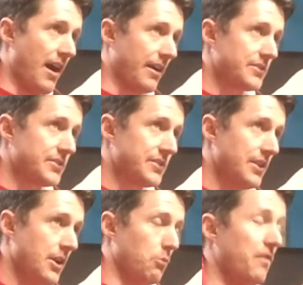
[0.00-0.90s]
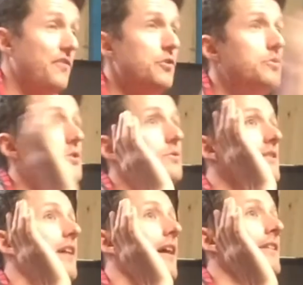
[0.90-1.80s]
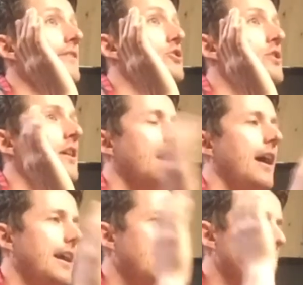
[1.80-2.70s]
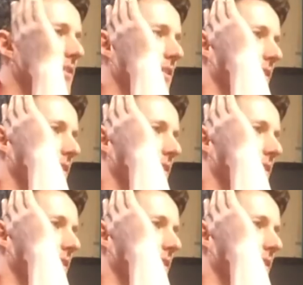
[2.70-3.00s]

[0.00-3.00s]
the box, refuse to acknowledge. I am